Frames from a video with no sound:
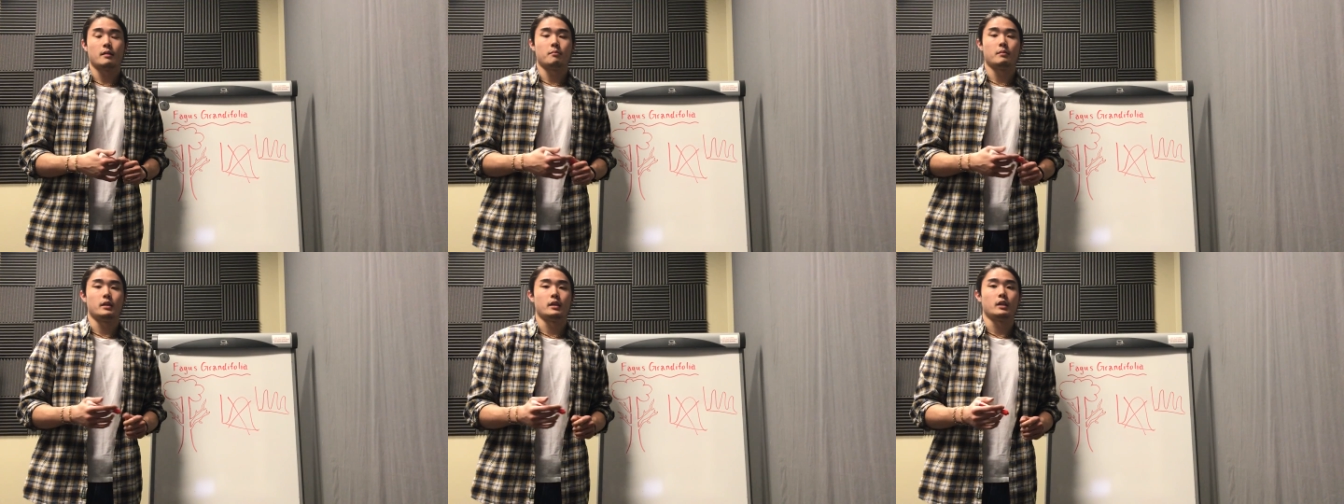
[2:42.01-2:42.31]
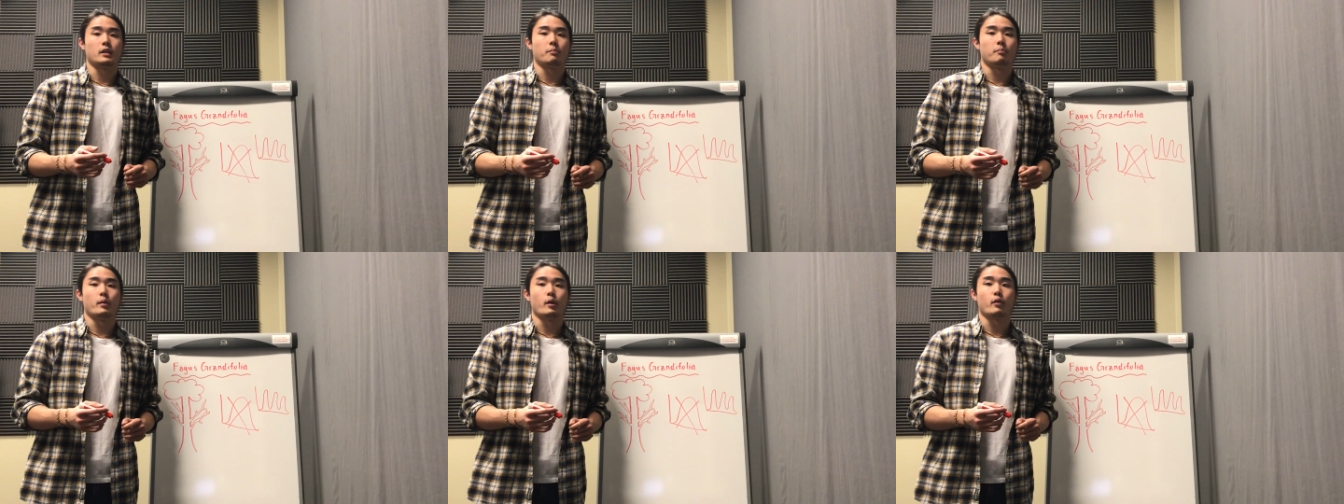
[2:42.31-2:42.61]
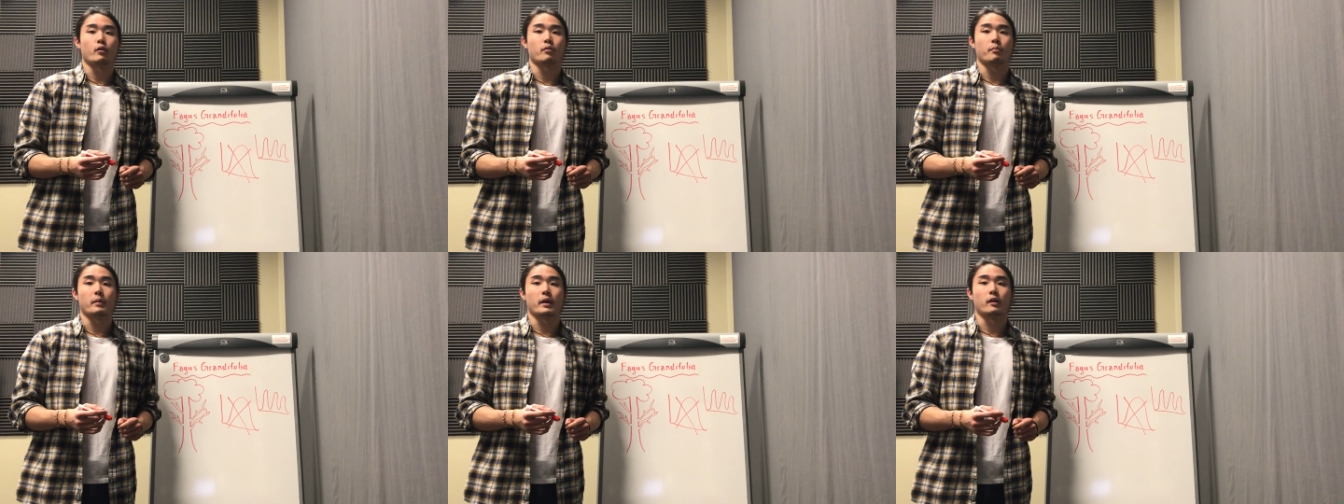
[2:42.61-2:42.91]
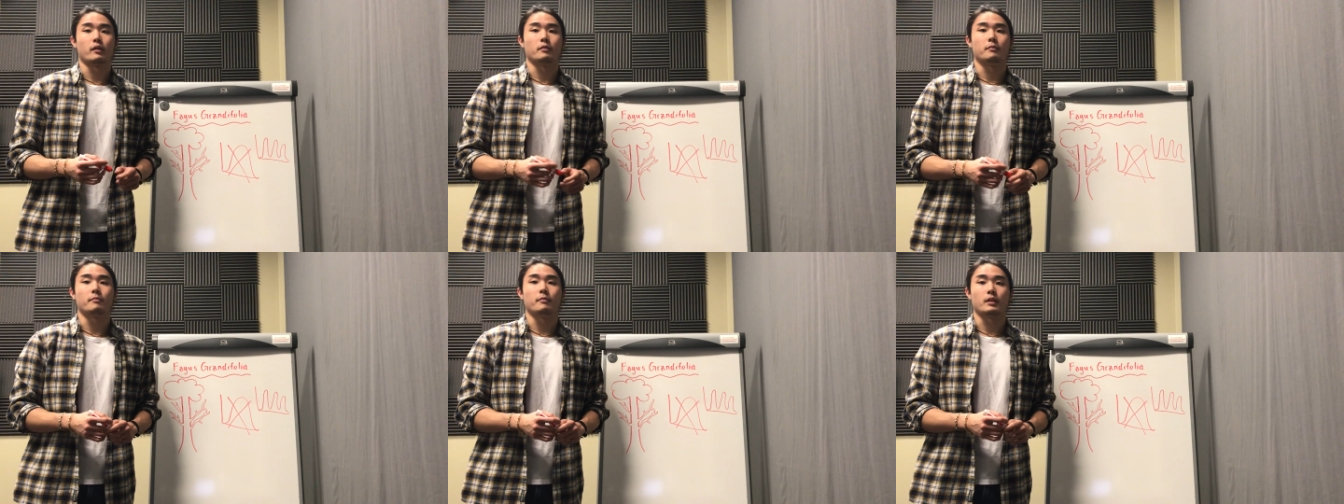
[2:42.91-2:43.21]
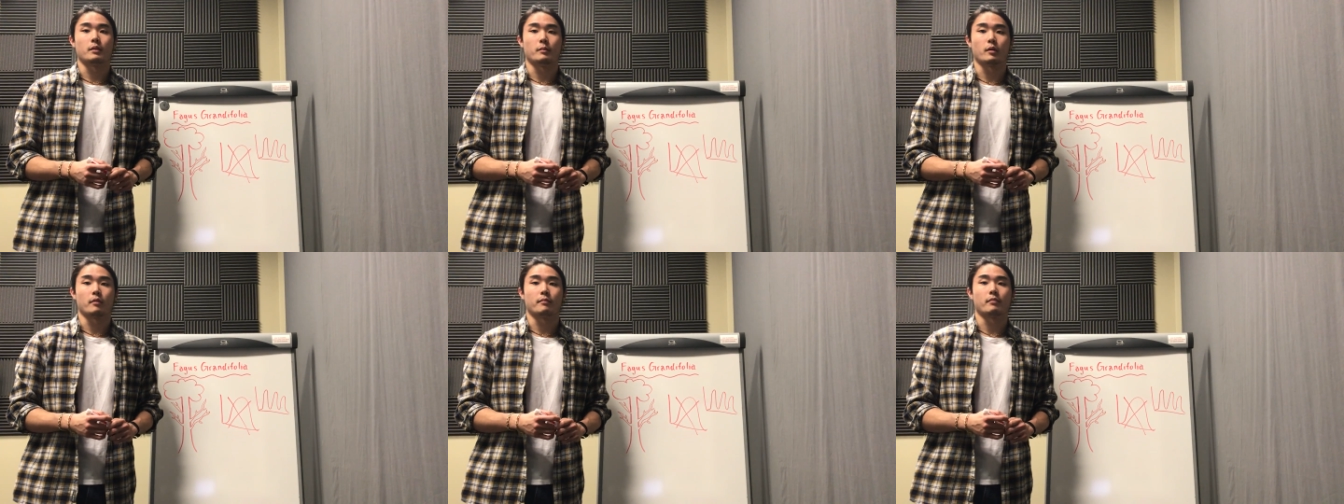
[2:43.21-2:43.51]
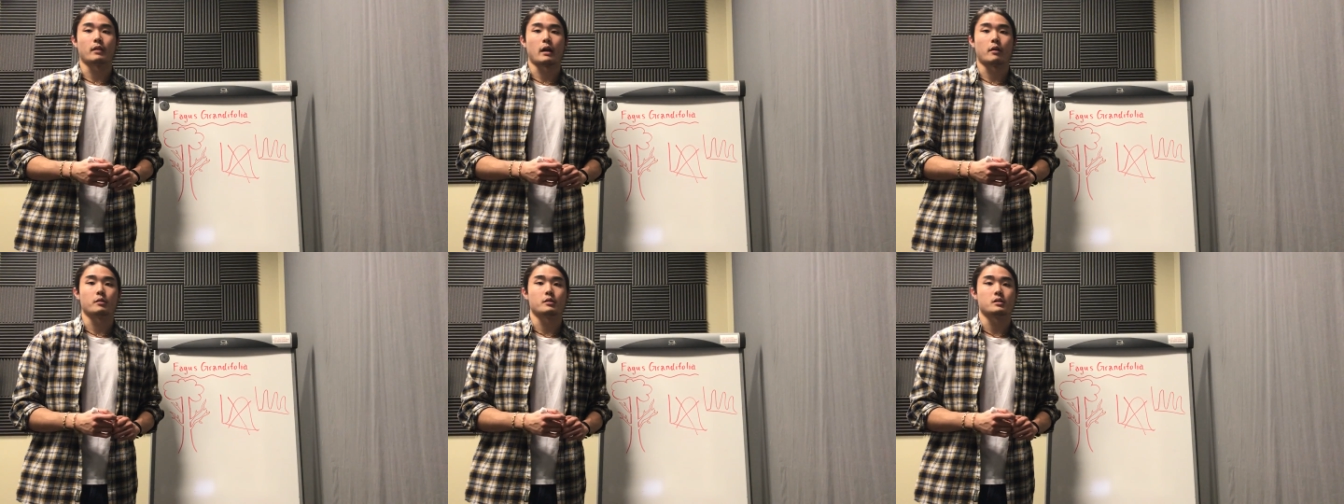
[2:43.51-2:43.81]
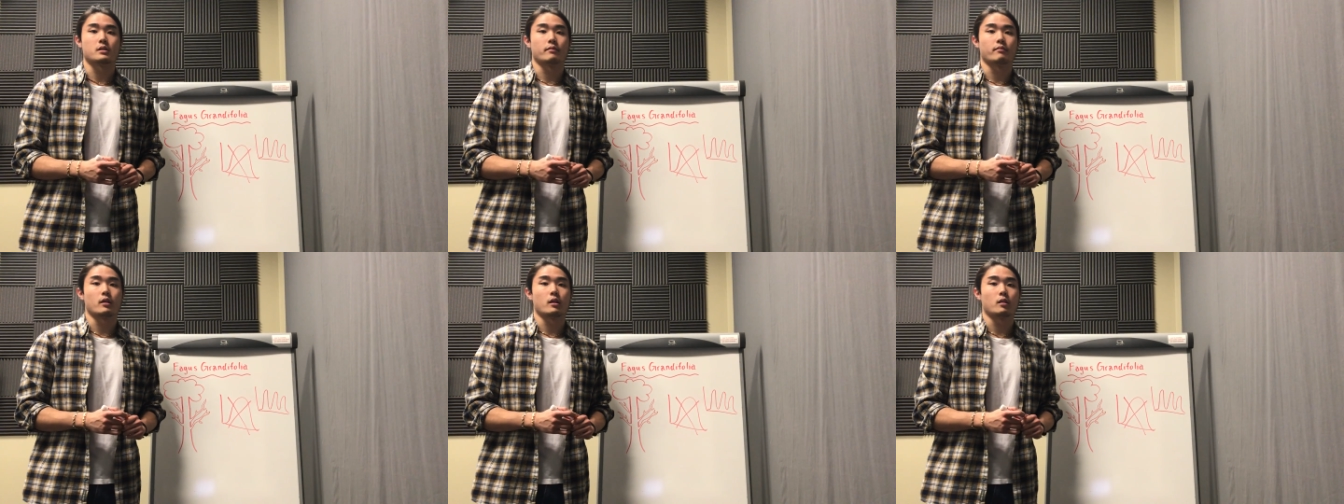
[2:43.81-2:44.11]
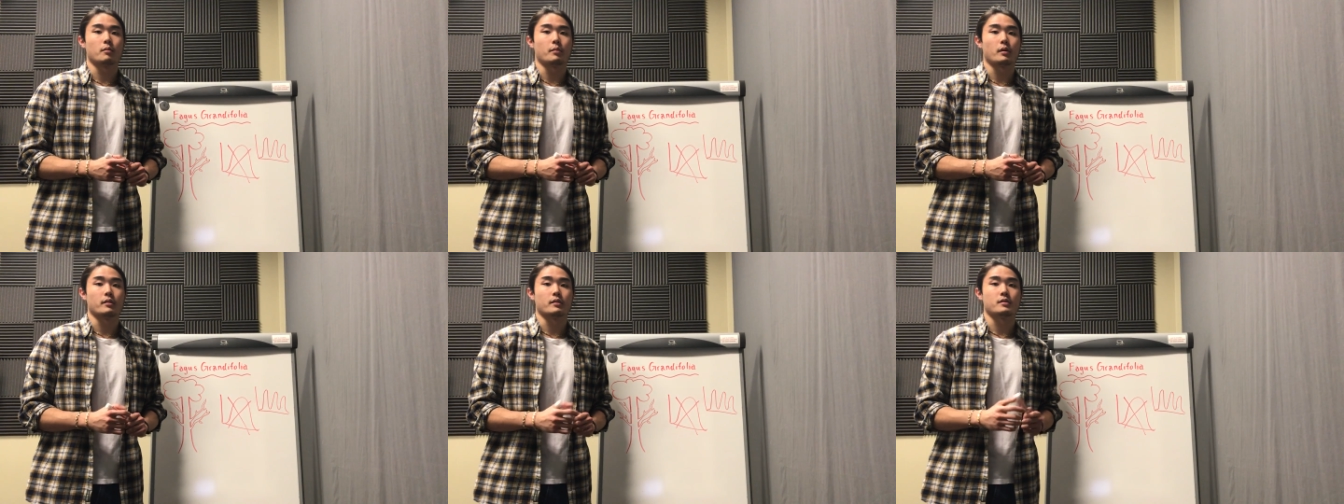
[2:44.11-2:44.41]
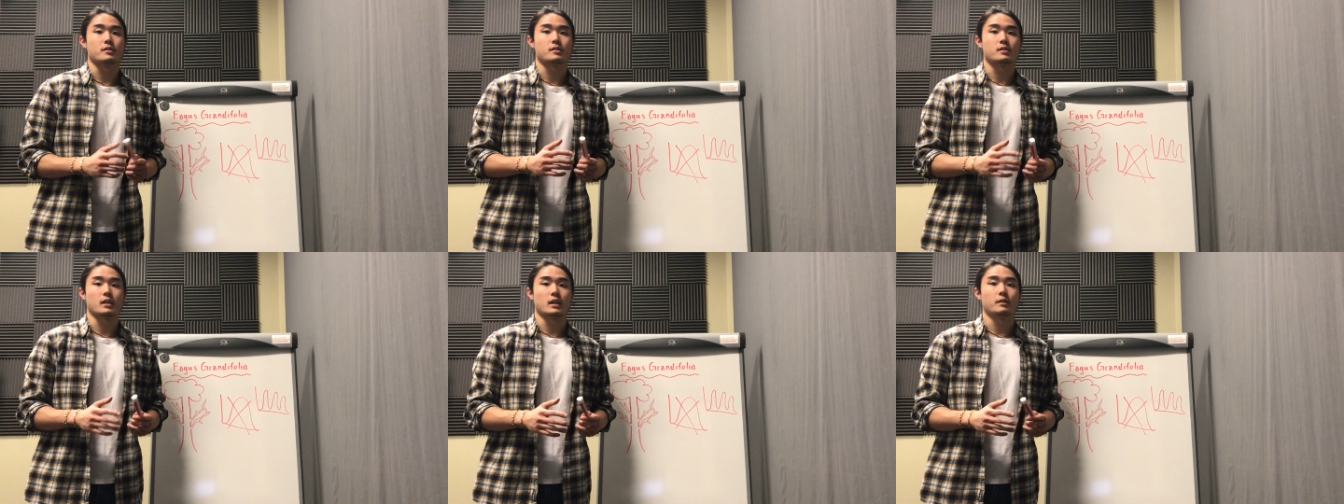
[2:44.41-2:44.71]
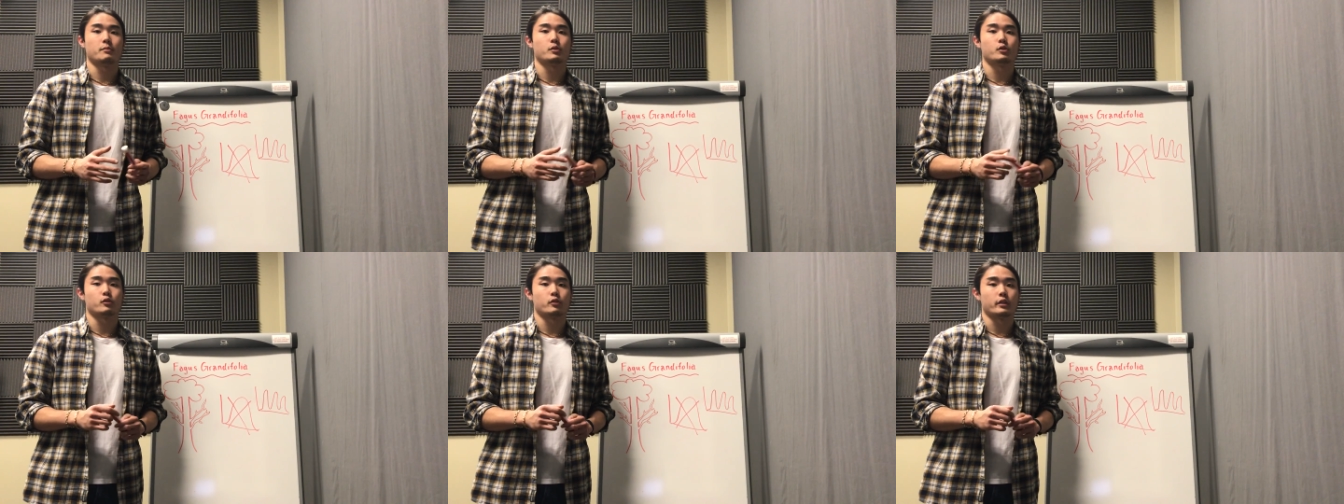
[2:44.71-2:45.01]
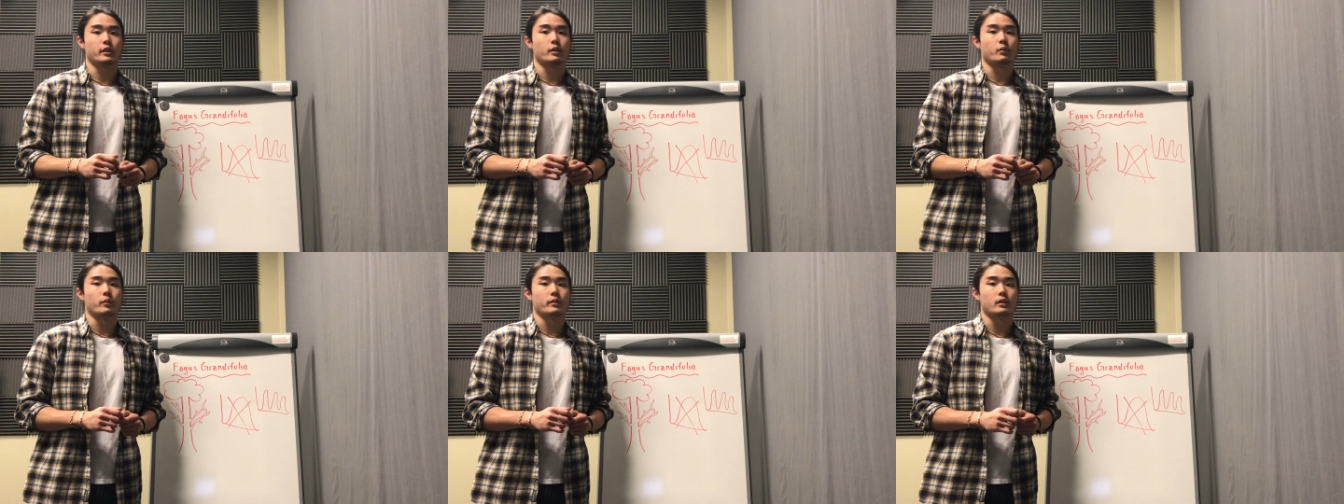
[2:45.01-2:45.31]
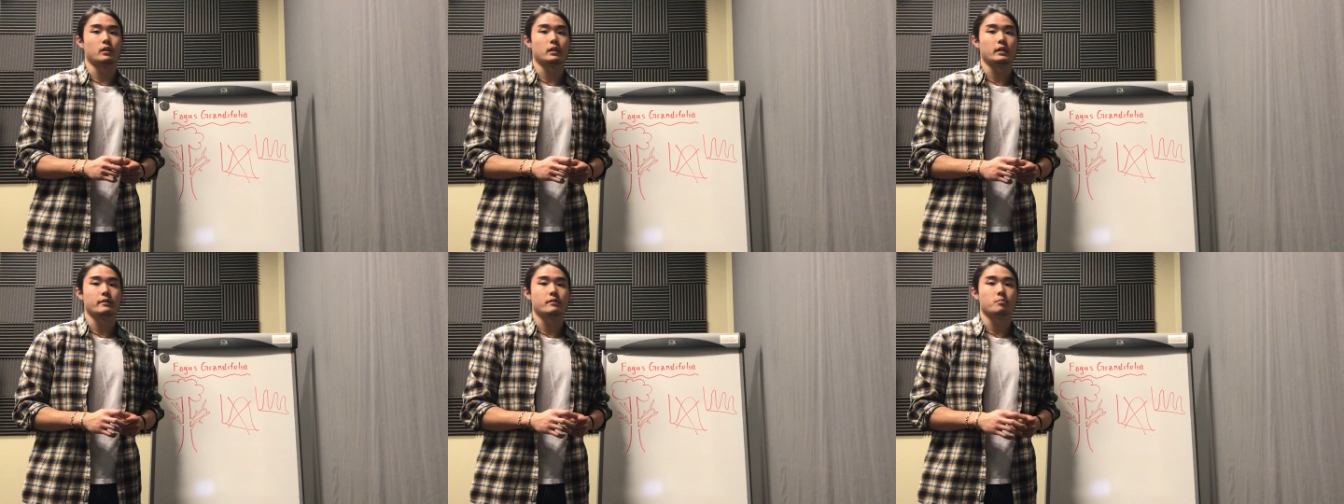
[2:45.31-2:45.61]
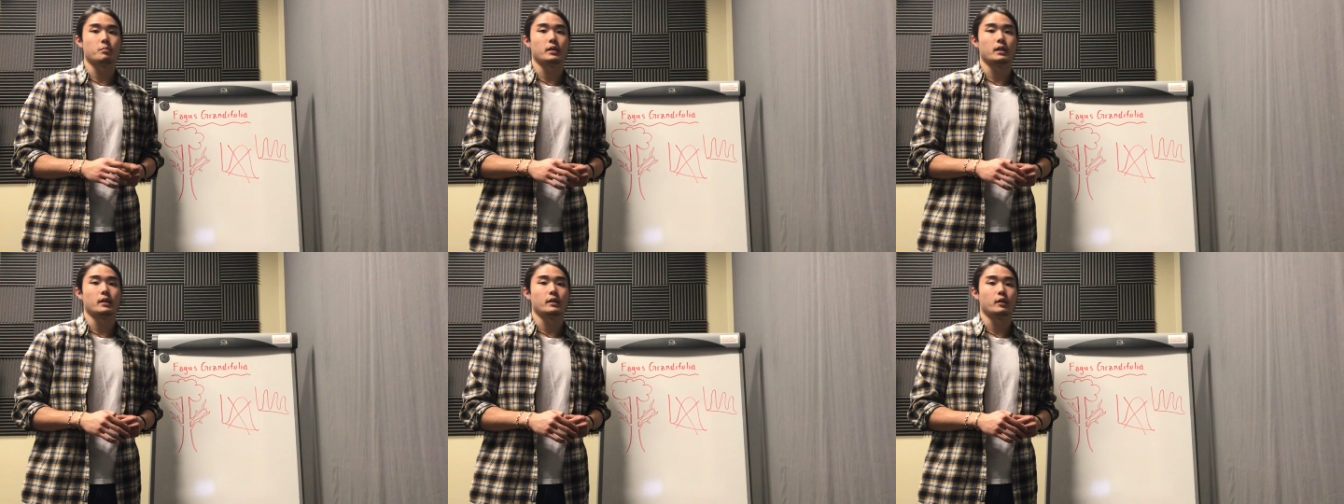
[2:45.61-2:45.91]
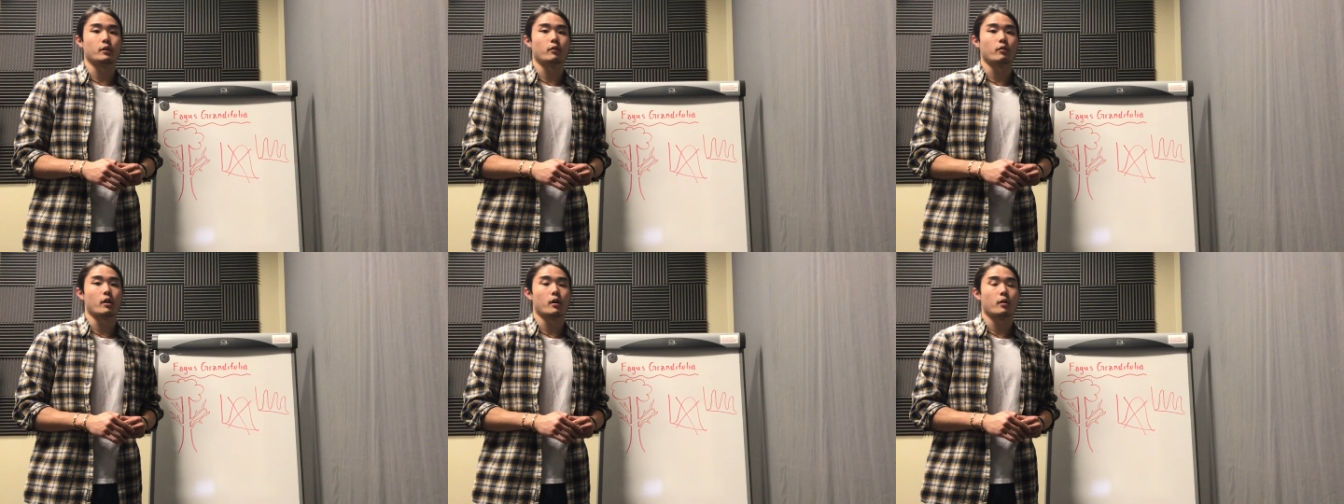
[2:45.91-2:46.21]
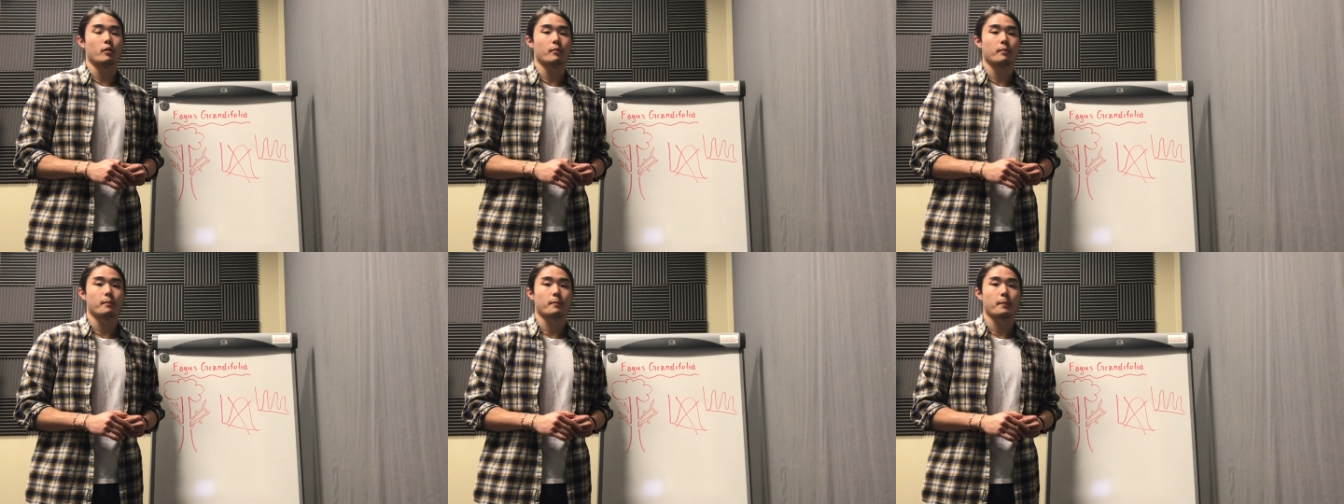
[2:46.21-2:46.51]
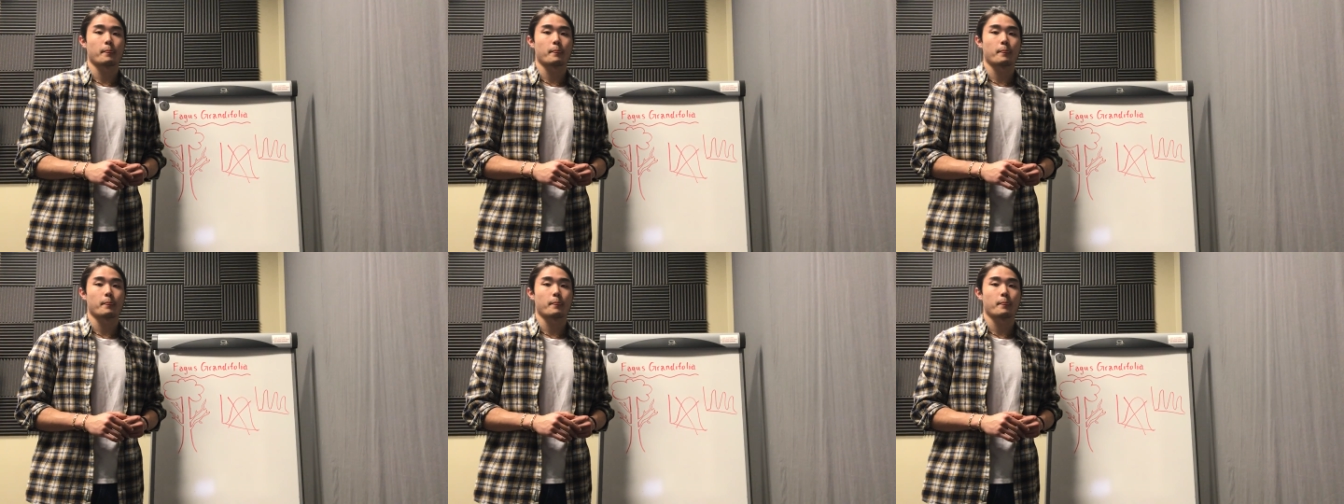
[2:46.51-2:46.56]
meaning both male and female flowers develop on the same tree when the leaves begin to grow.